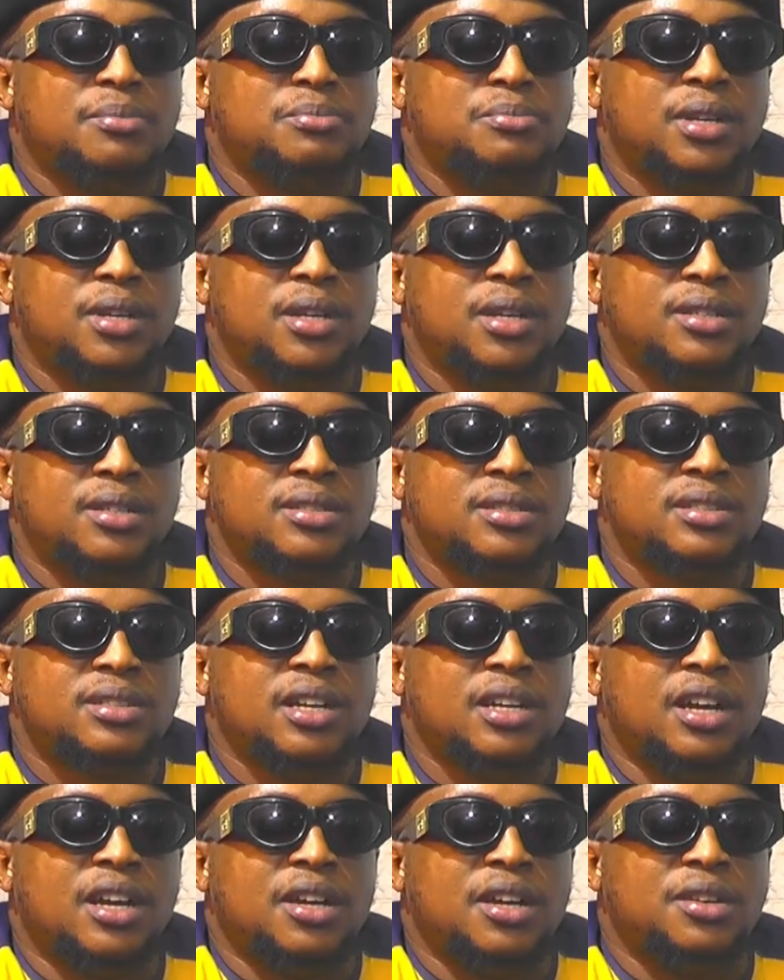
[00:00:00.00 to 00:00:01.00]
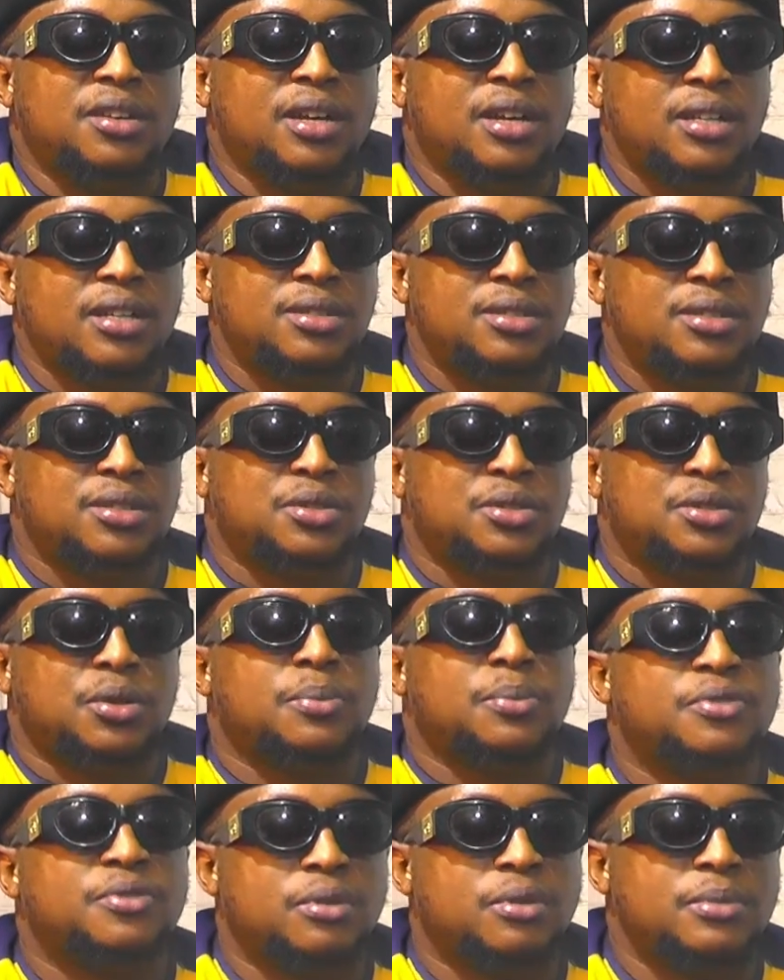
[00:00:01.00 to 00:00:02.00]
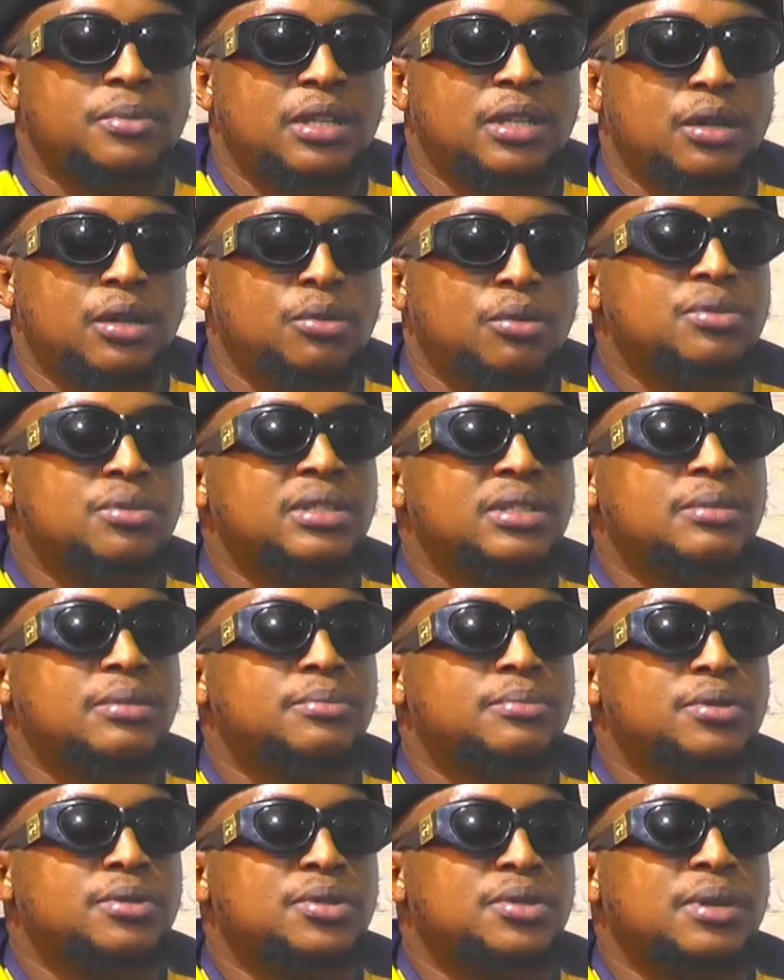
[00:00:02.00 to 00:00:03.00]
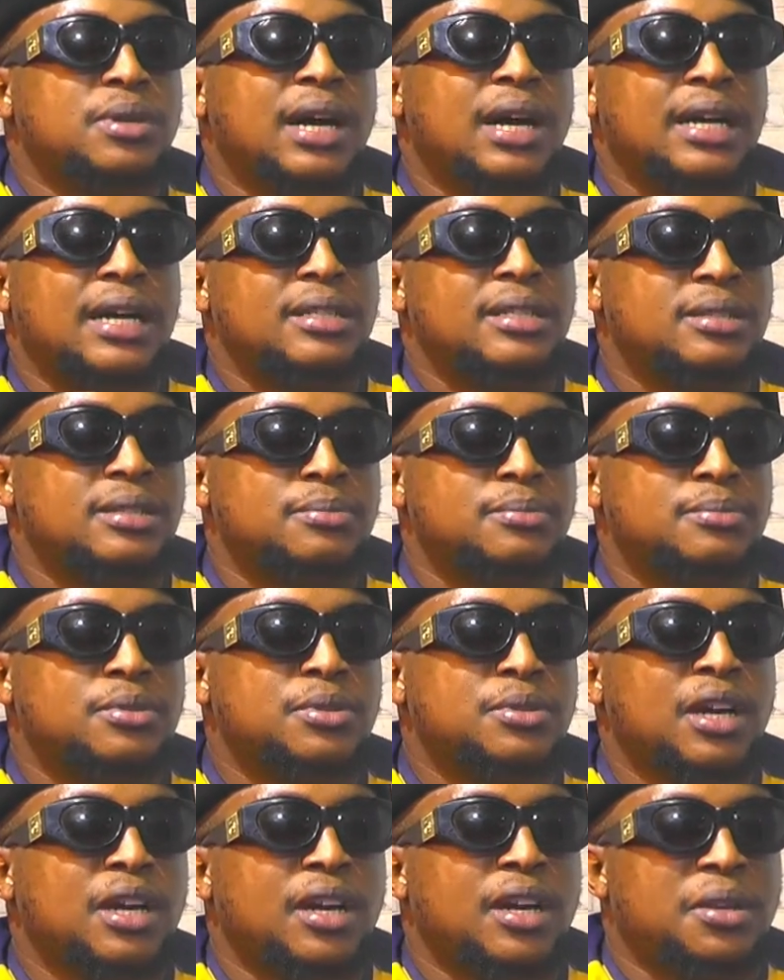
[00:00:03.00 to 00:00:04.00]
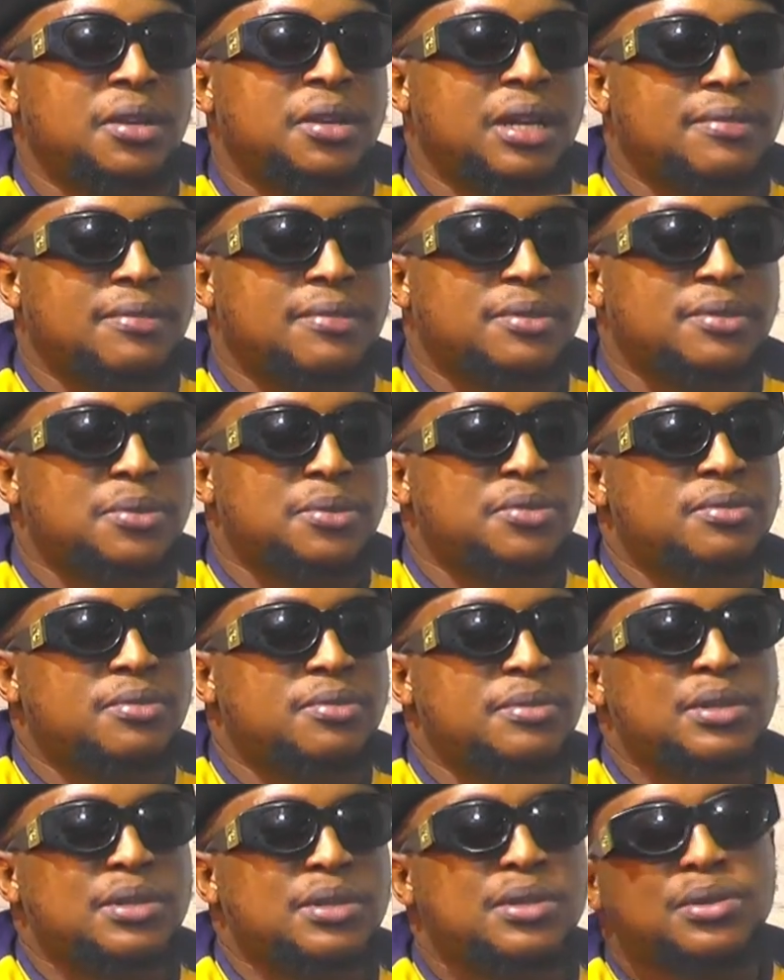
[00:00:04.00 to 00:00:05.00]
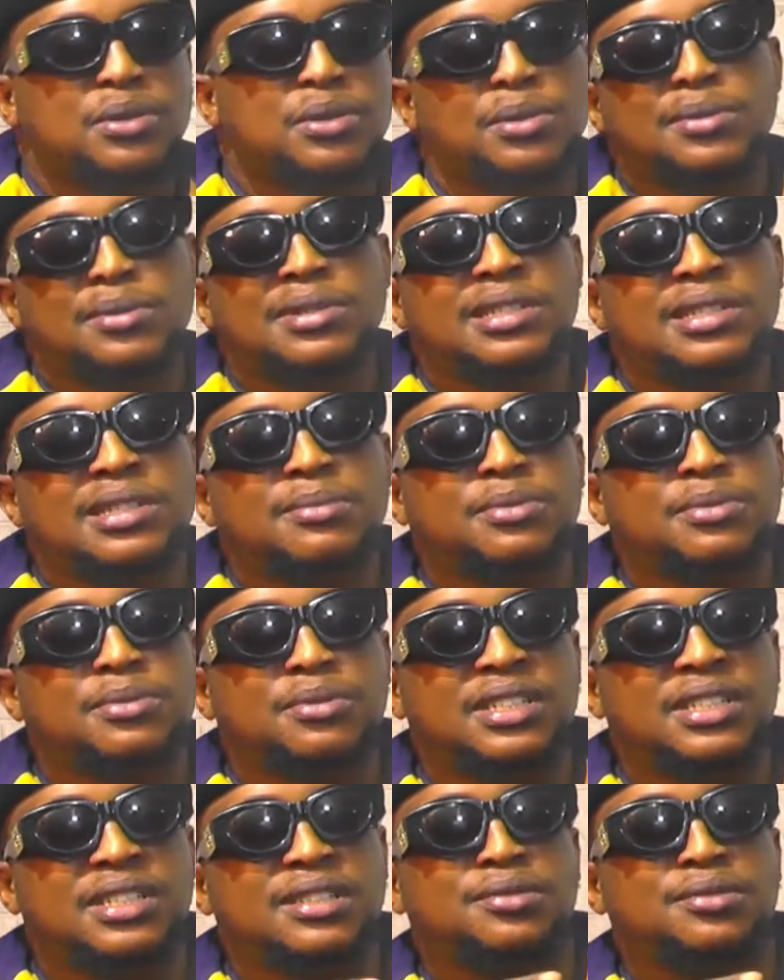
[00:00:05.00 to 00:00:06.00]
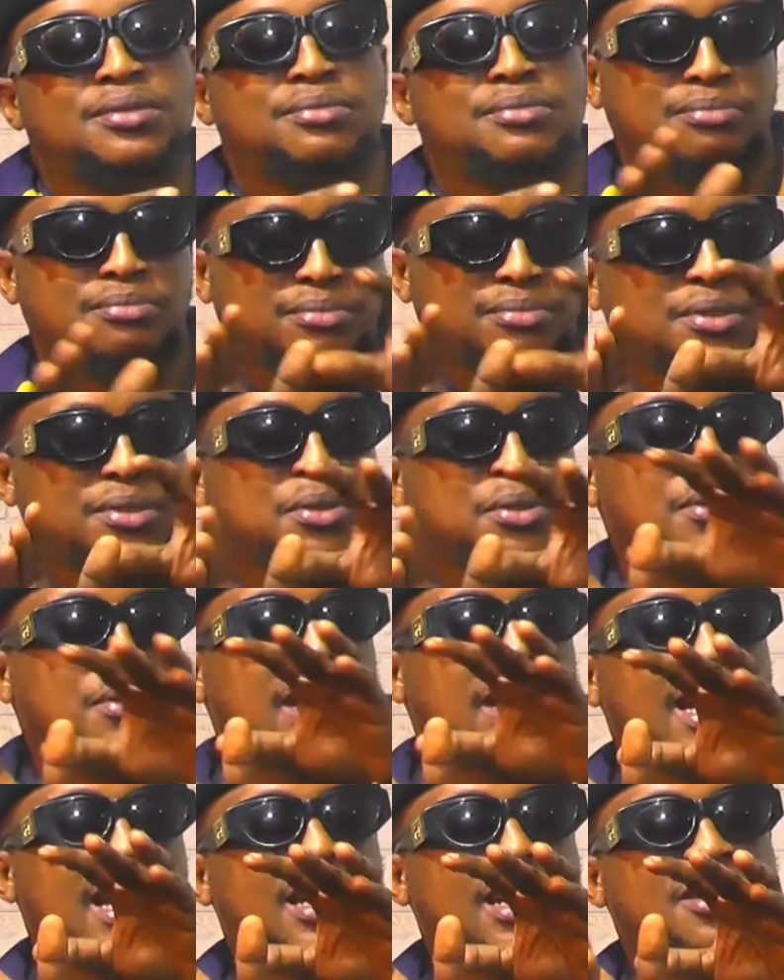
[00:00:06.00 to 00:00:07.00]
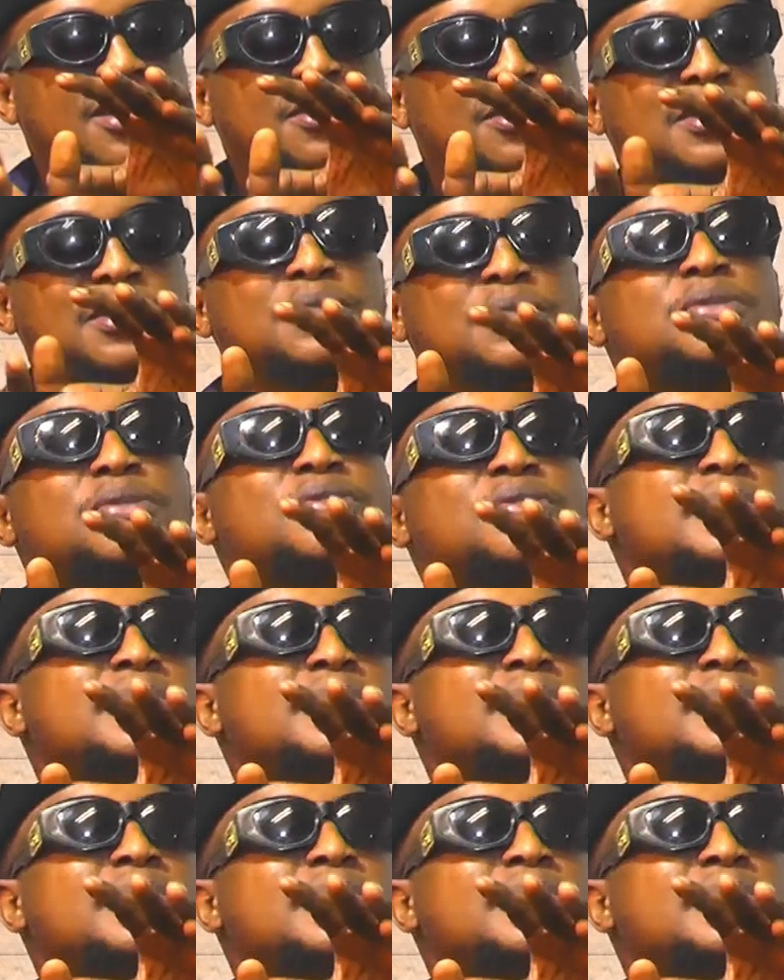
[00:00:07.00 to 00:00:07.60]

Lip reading: because you can't just jump from a low tempo to a high tempo. Mm-hmm. You have to go from a slow tempo, then go high, or you go from